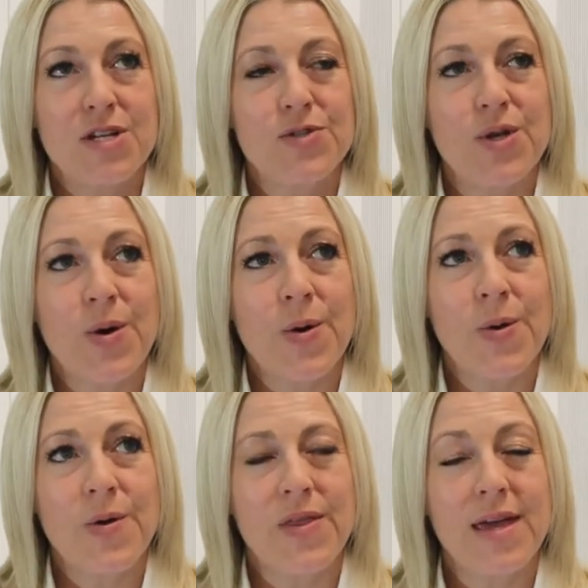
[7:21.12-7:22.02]
So
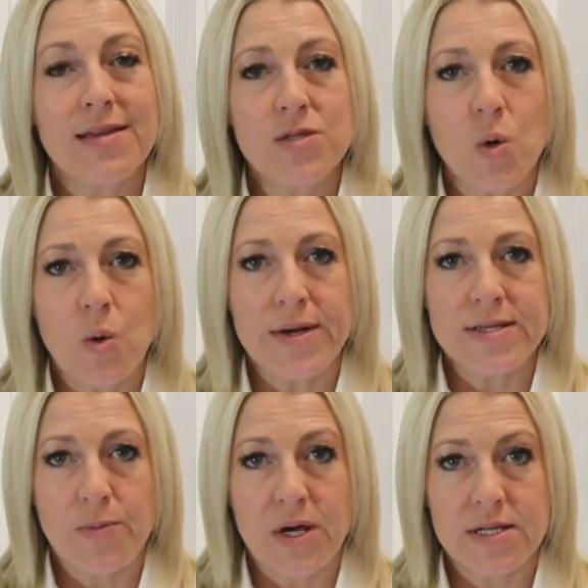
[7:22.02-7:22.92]
there is always
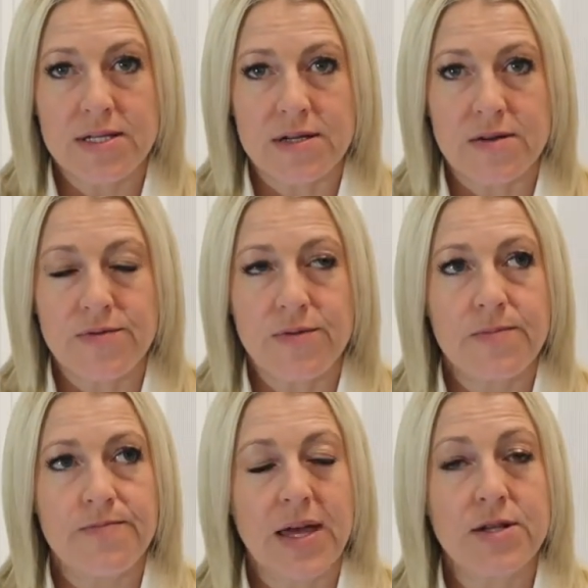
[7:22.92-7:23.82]
a positive.
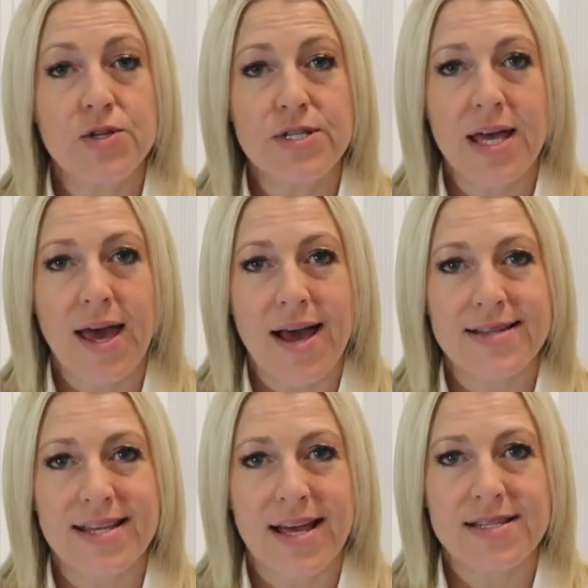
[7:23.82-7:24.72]
They do say
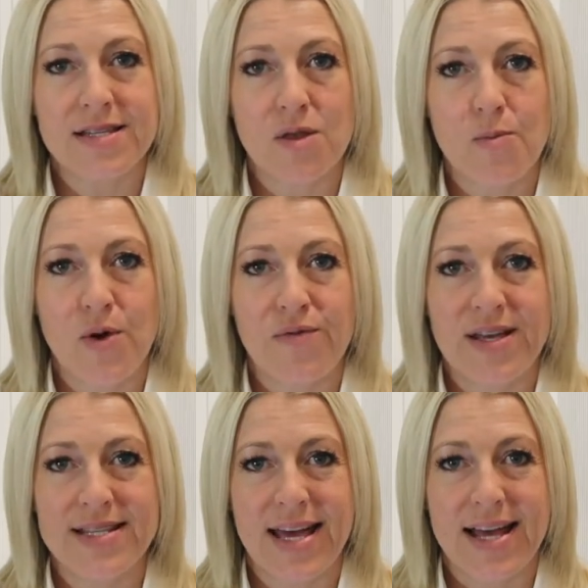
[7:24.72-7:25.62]
hindsight is the
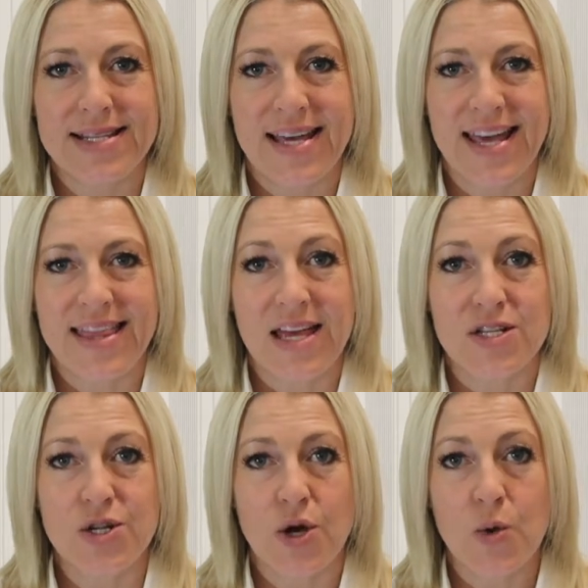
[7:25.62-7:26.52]
perfect sight. I get
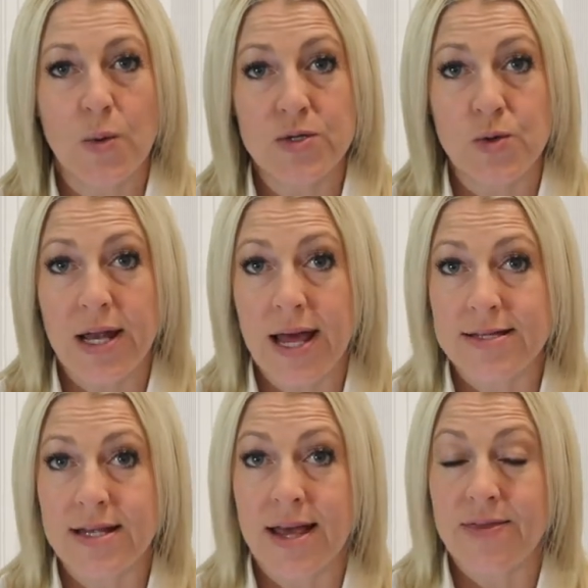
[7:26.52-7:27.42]
that. You don't always
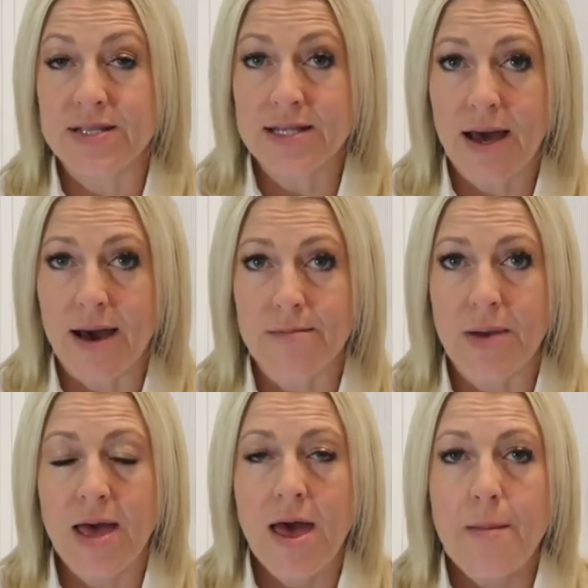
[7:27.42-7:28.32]
realize it at the
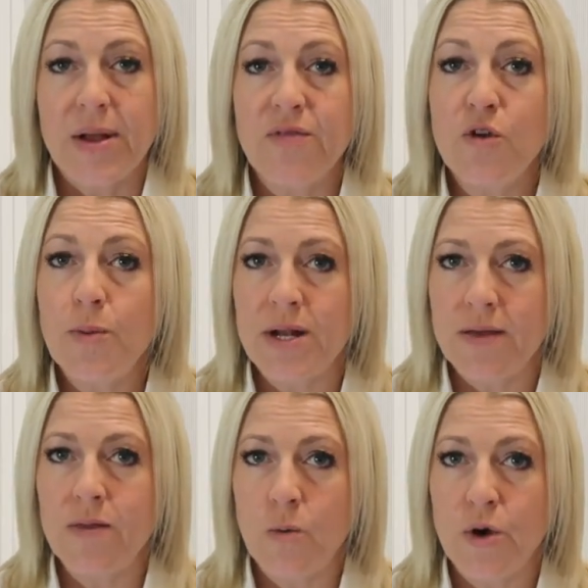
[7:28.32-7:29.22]
time. But if you put
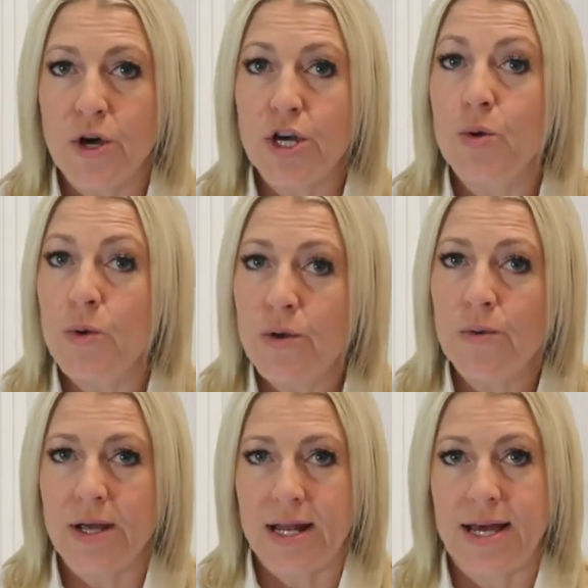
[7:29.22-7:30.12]
in the work, you will
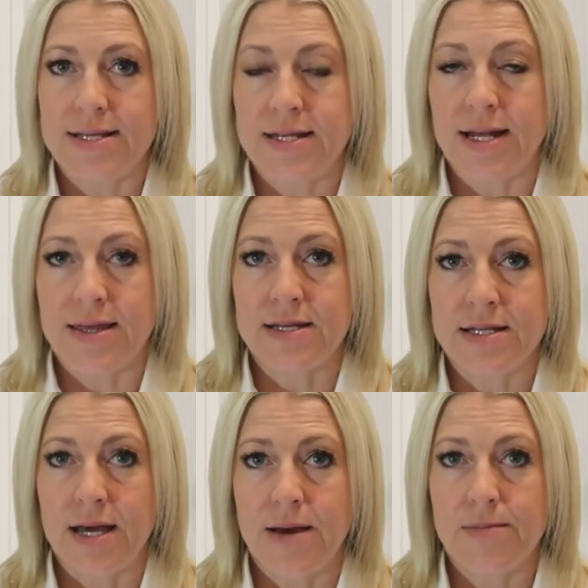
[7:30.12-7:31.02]
realize it at the
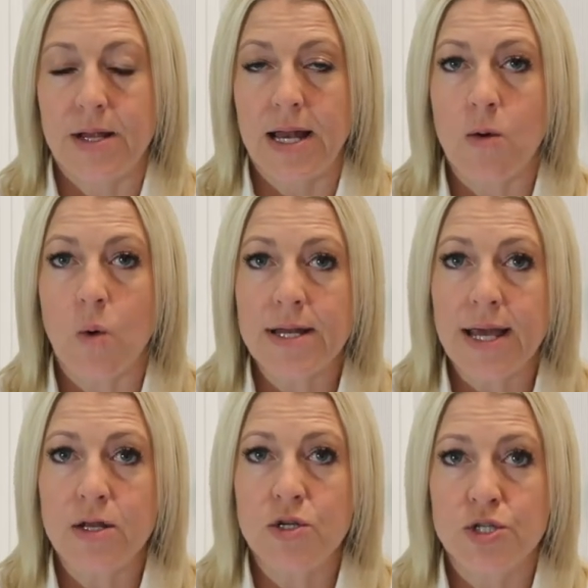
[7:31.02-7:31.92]
time. Like, what
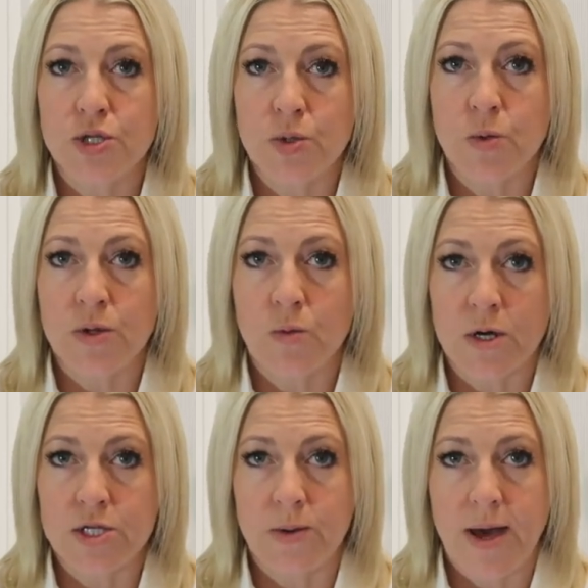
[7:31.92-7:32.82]
can you do with
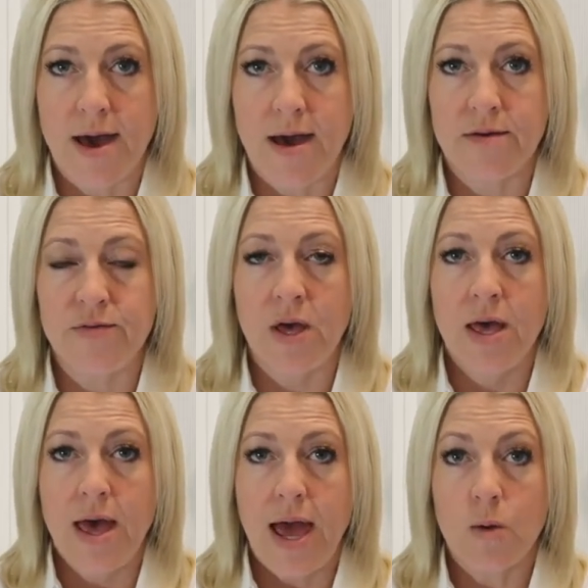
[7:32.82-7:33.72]
what you have
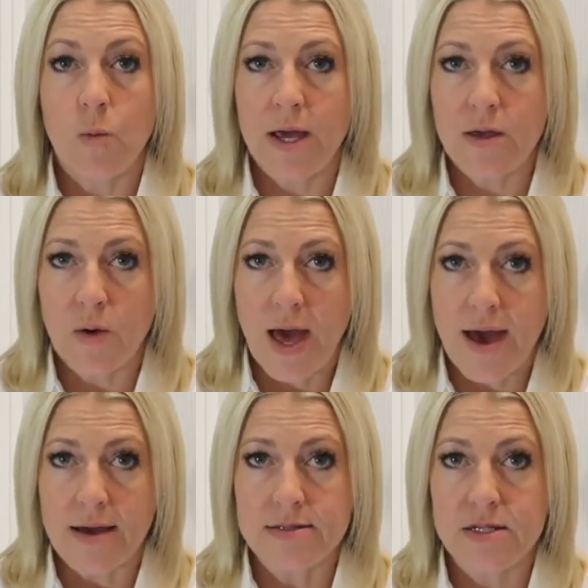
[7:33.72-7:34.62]
and where you're
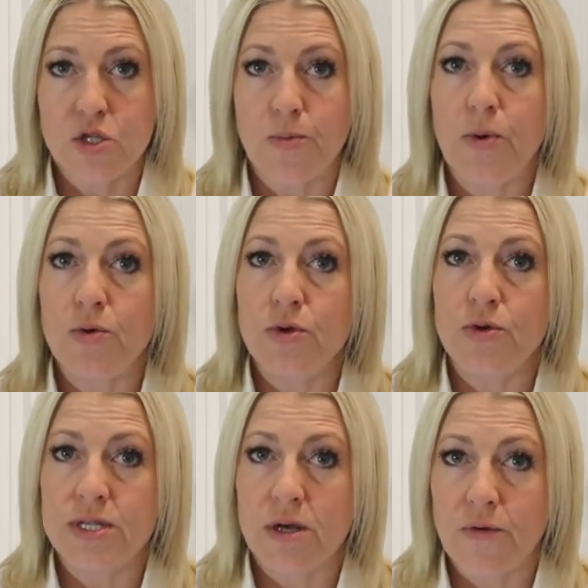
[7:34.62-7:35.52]
at to pull
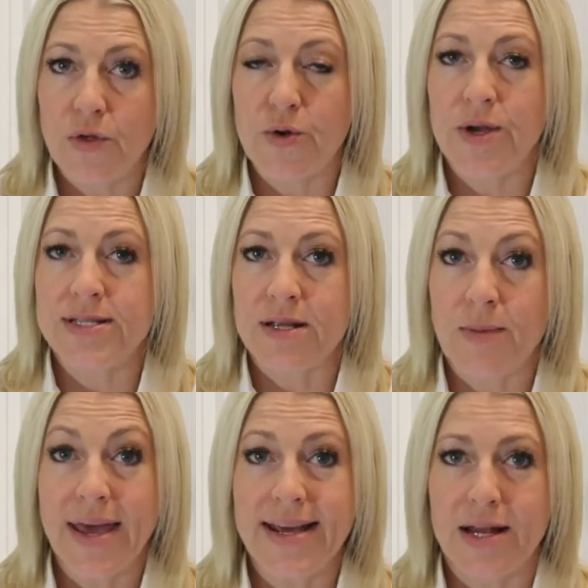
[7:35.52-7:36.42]
yourself through it and
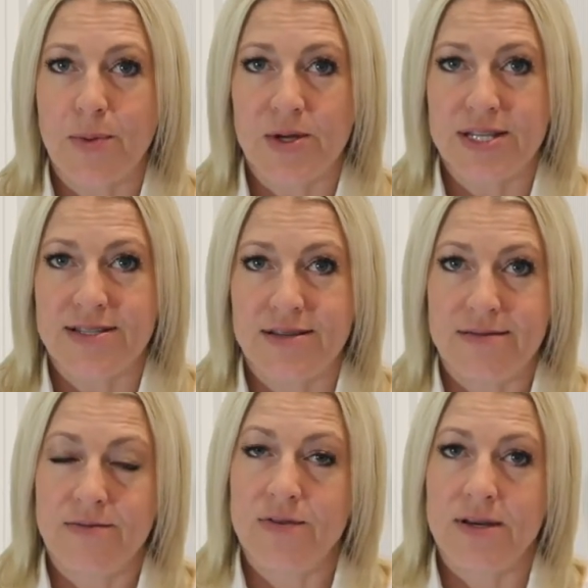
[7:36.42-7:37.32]
make it a
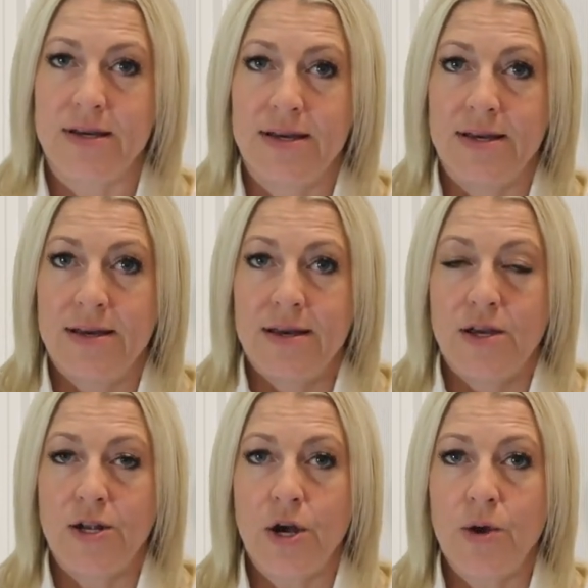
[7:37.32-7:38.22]
positive?
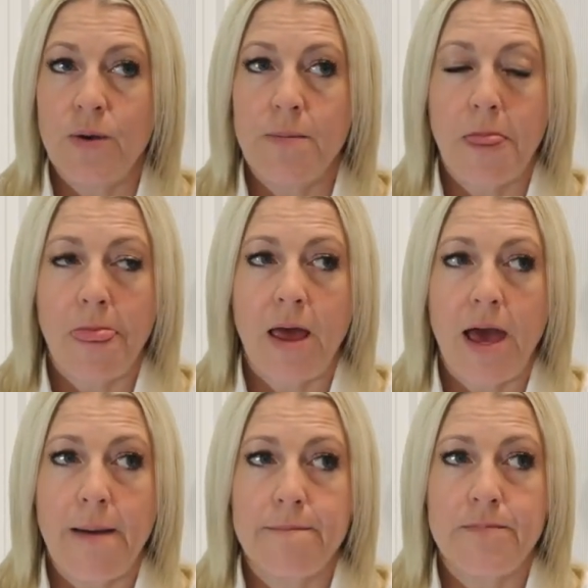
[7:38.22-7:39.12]
You know,
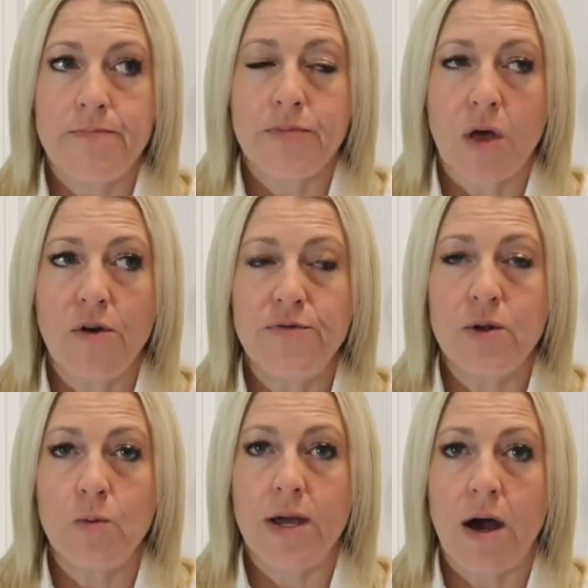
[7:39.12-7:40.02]

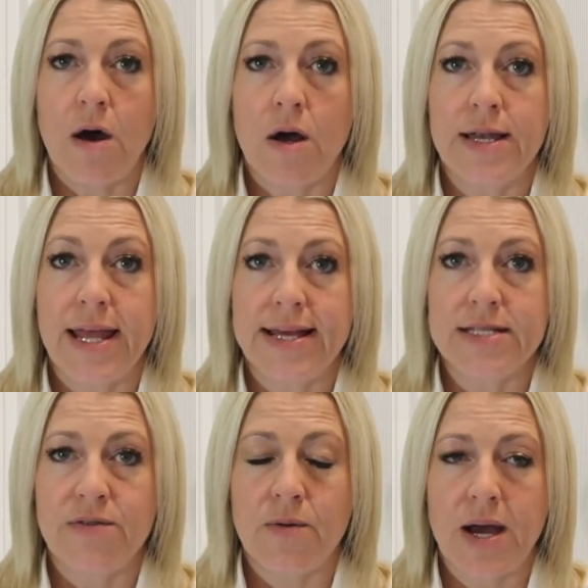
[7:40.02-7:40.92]
often we are
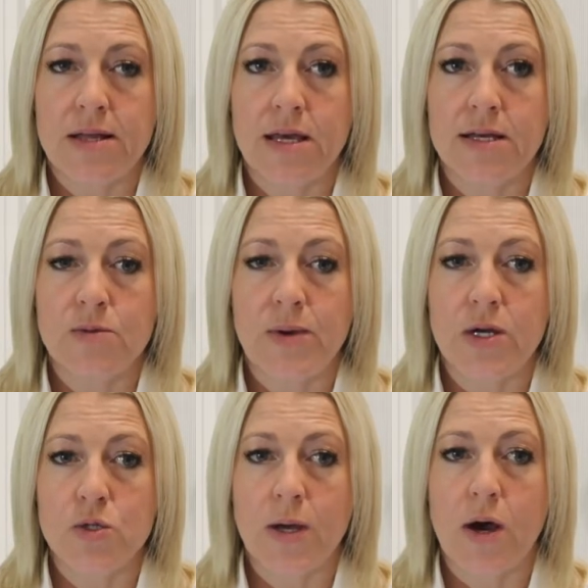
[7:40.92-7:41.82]
negative about things
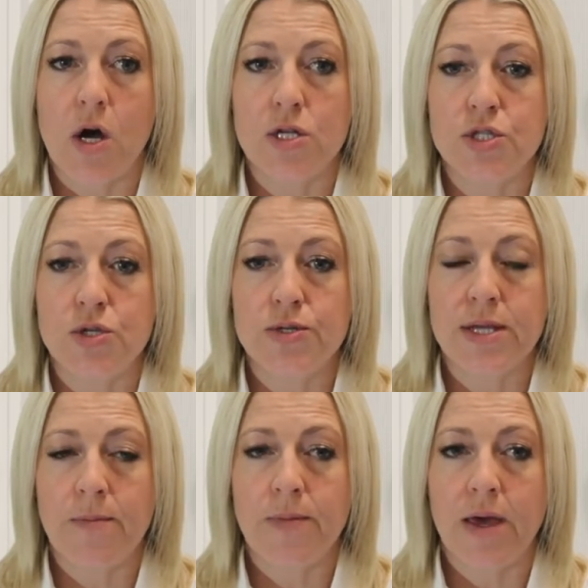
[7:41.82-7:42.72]
because we can't do
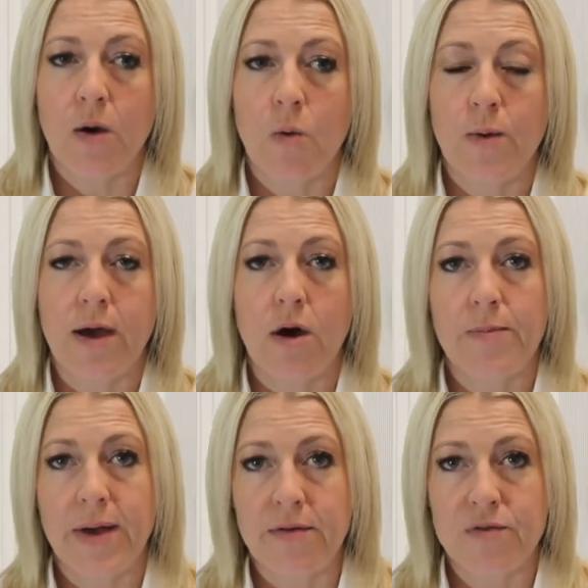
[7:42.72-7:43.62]
something, or we
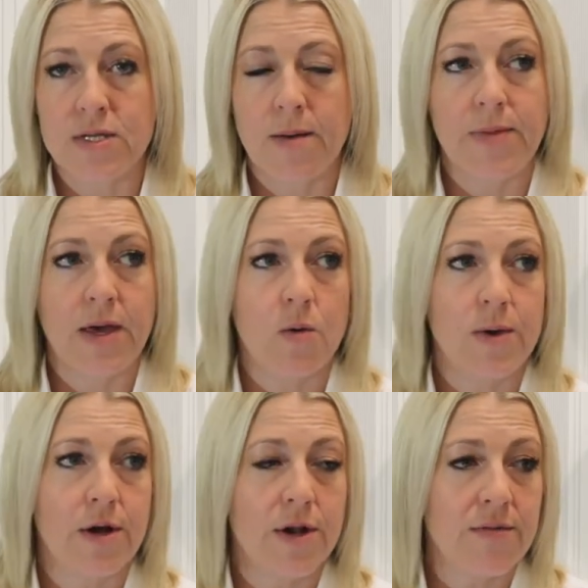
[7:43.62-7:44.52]
can't pay for something, or we
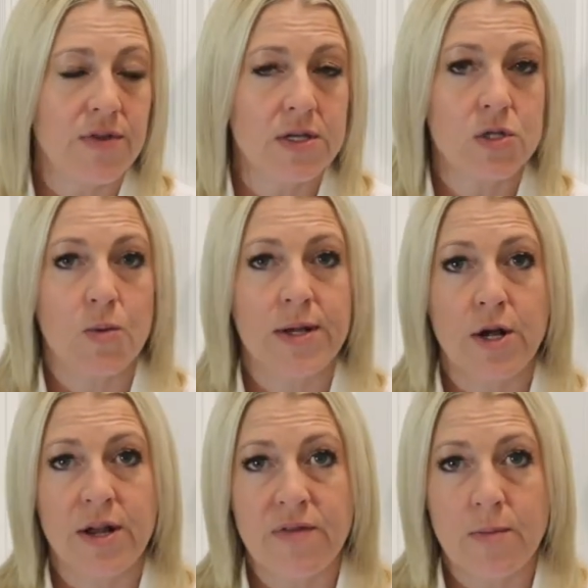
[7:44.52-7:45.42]
don't have this, or we
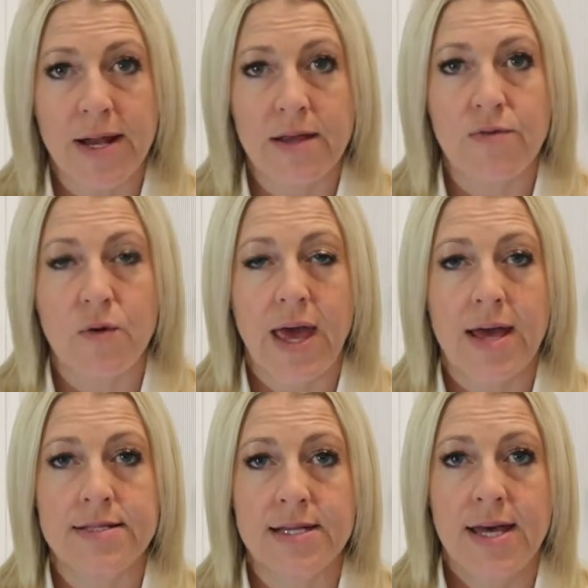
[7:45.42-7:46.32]
don't have the money for
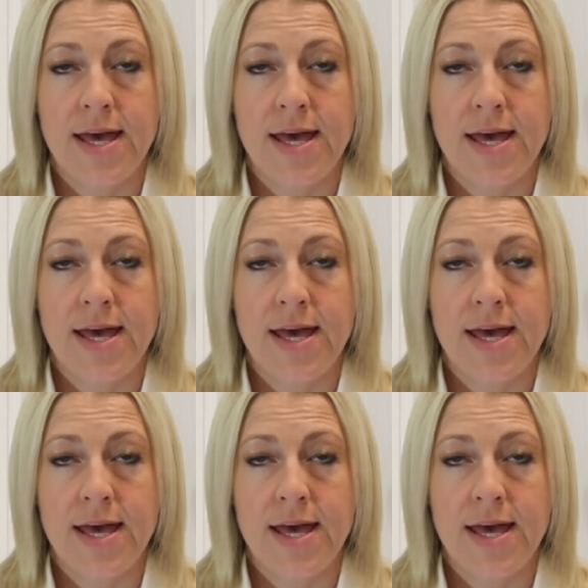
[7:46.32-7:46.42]
that.